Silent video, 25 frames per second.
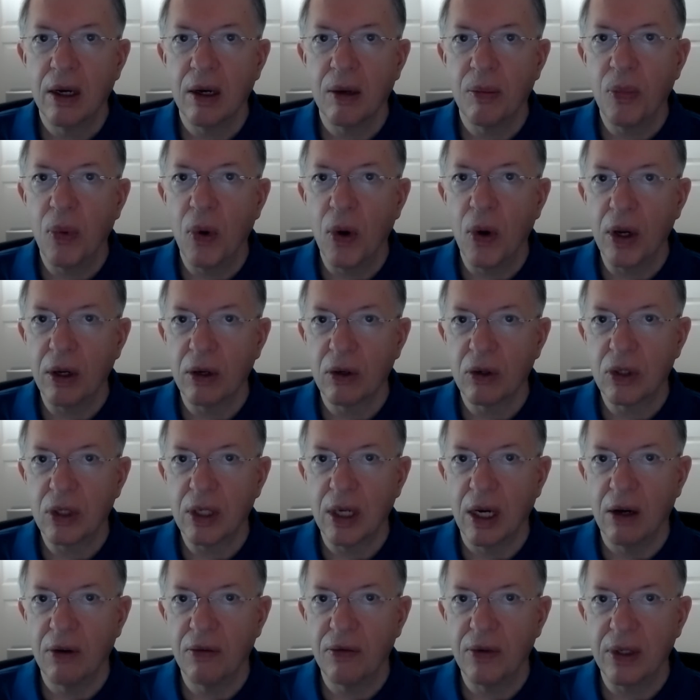point
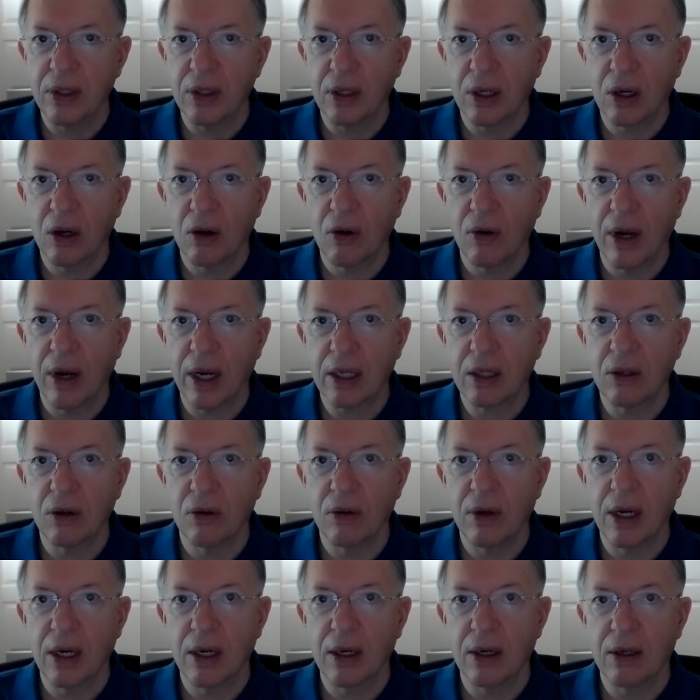yourself in the correct
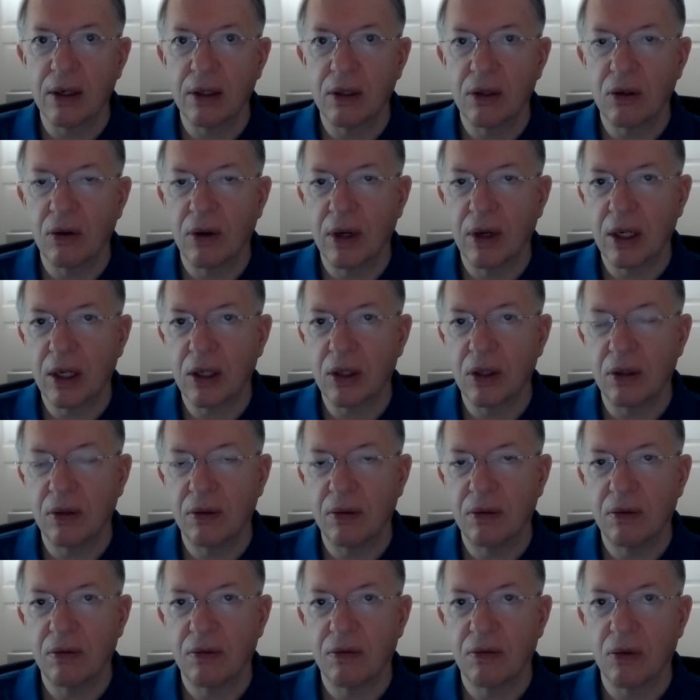direction
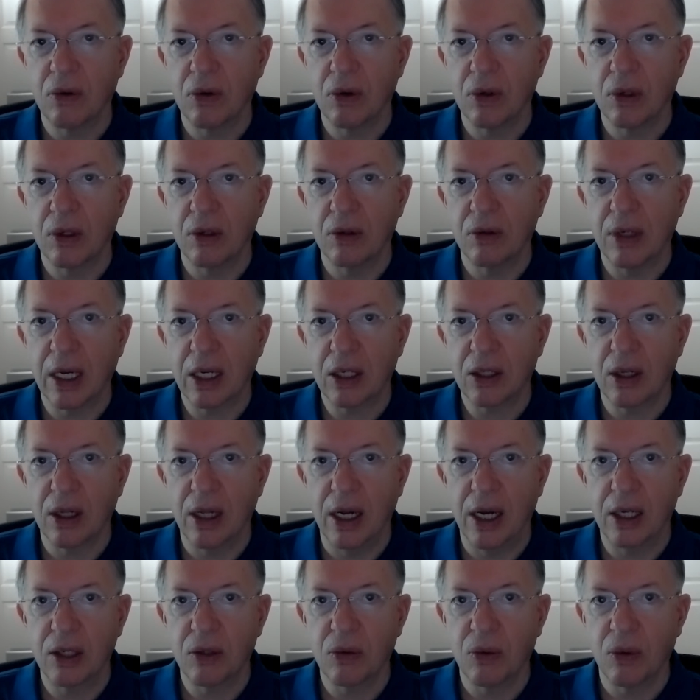for your next
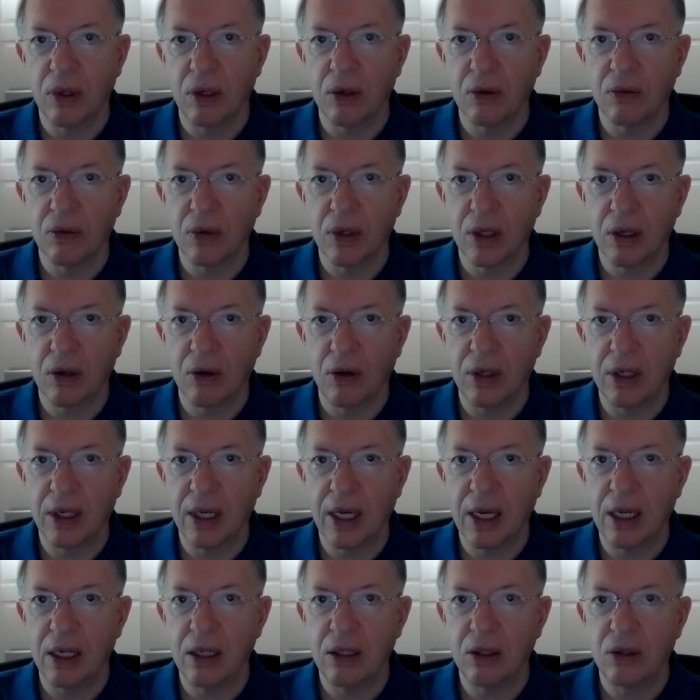class, where you're really going to
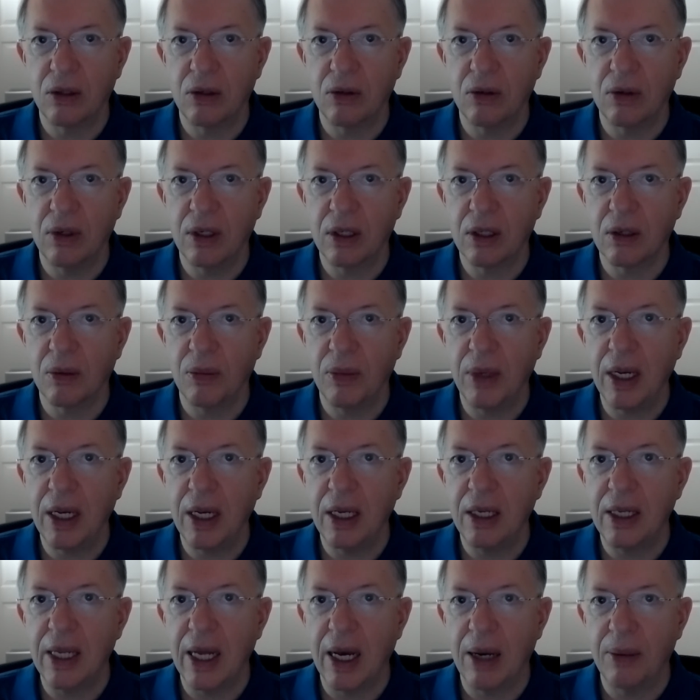get into some
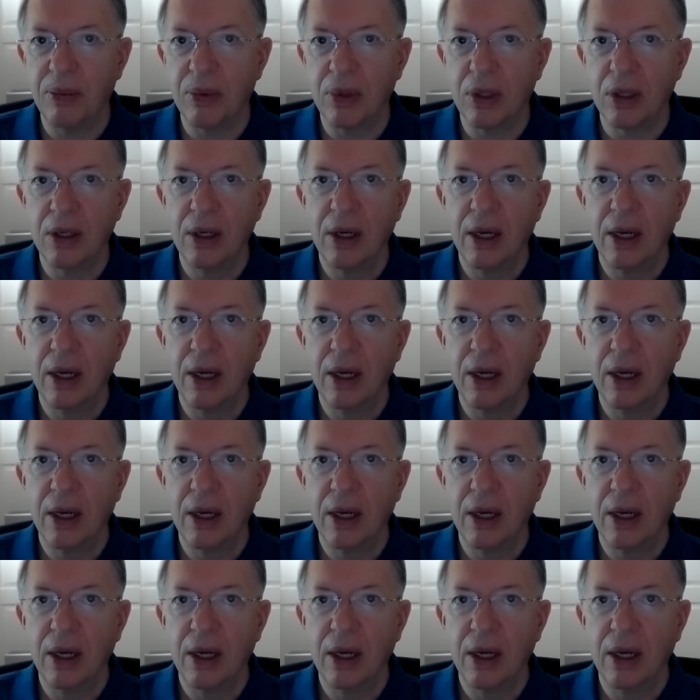in-depth